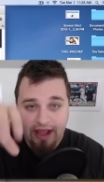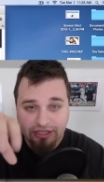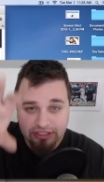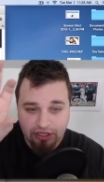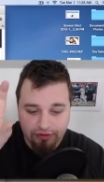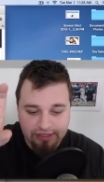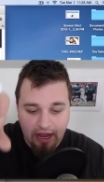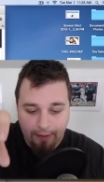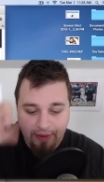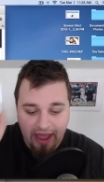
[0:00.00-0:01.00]
It just goes
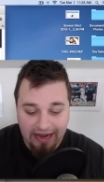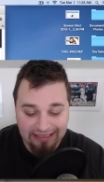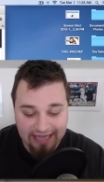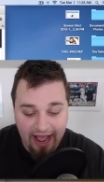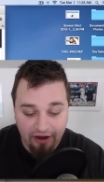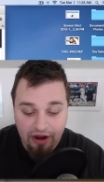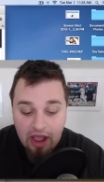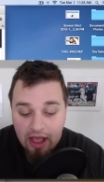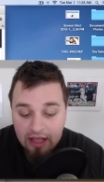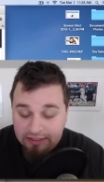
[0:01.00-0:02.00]
up and down.
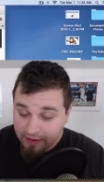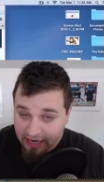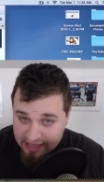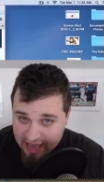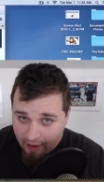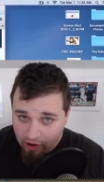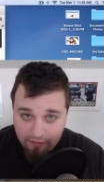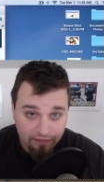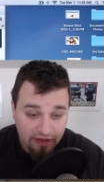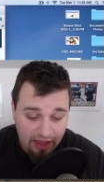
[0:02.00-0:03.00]
Speaking of the
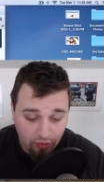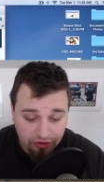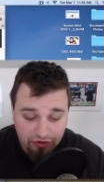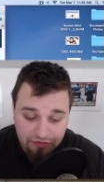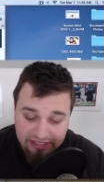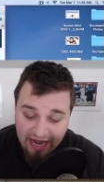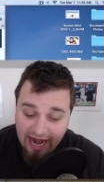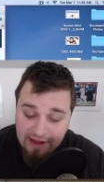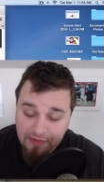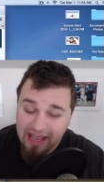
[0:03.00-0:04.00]
camera, it will do
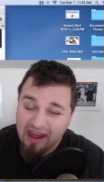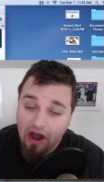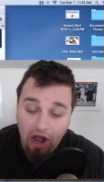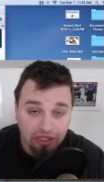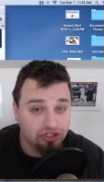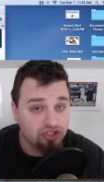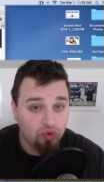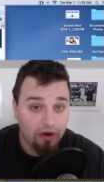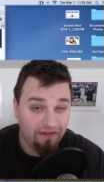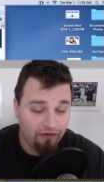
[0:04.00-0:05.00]
1080p at
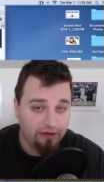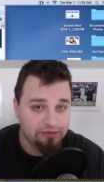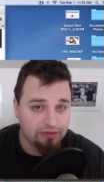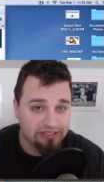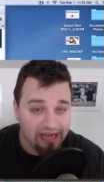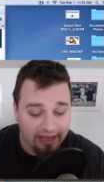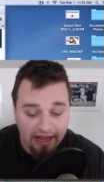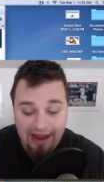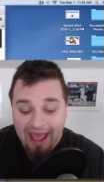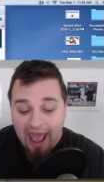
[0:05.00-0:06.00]
120 frames per
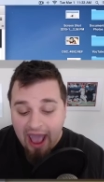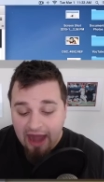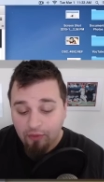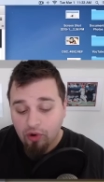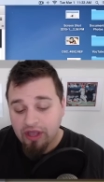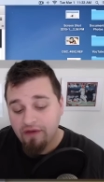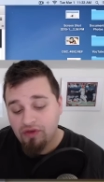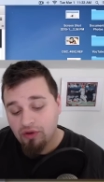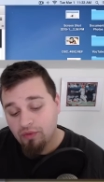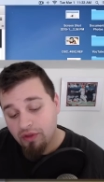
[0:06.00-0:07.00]
second, and it will give
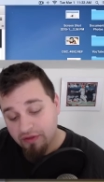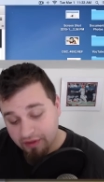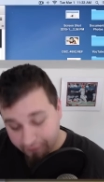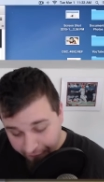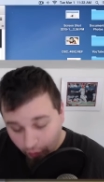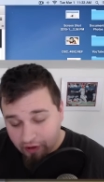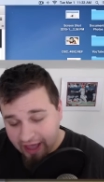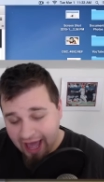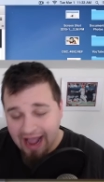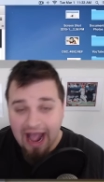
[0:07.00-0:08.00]
you
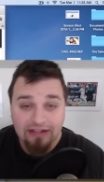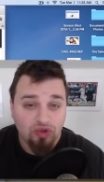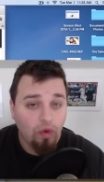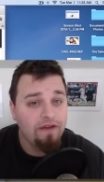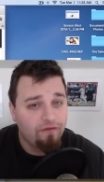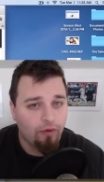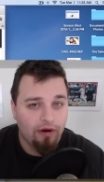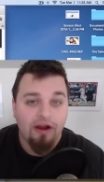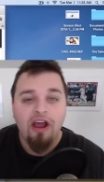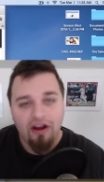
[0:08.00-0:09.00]
4K at
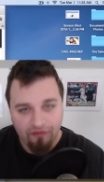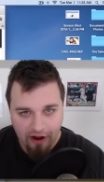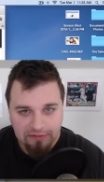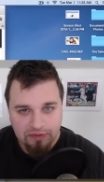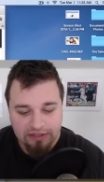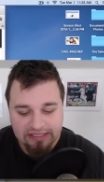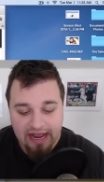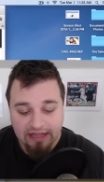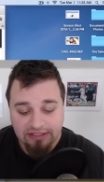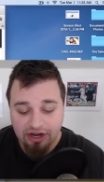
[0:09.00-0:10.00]
24 frames per
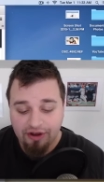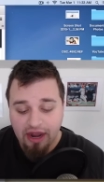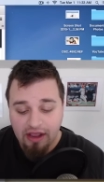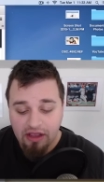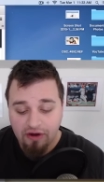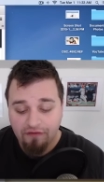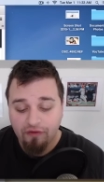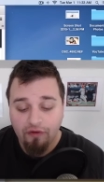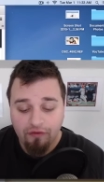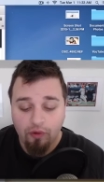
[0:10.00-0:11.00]
second. So you're getting your
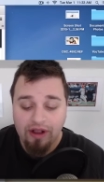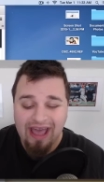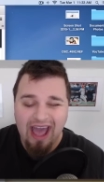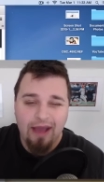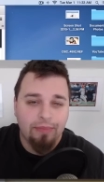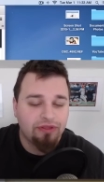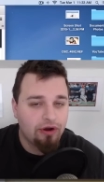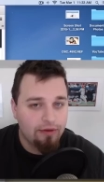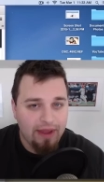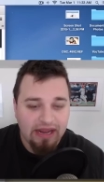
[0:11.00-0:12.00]
full 4K, but
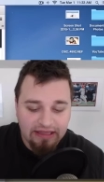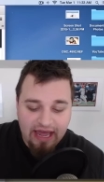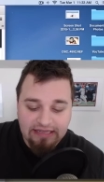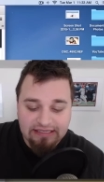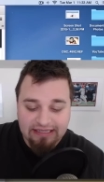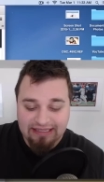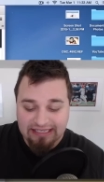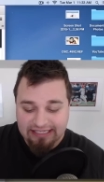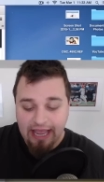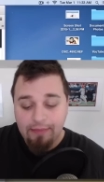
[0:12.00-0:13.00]
they're admitting that it's the
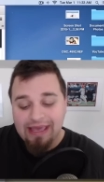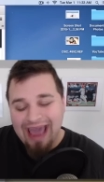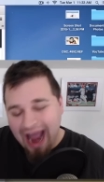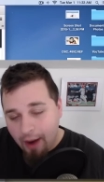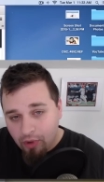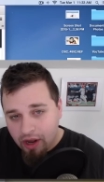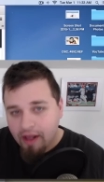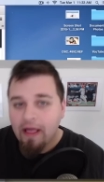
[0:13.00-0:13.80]
same camera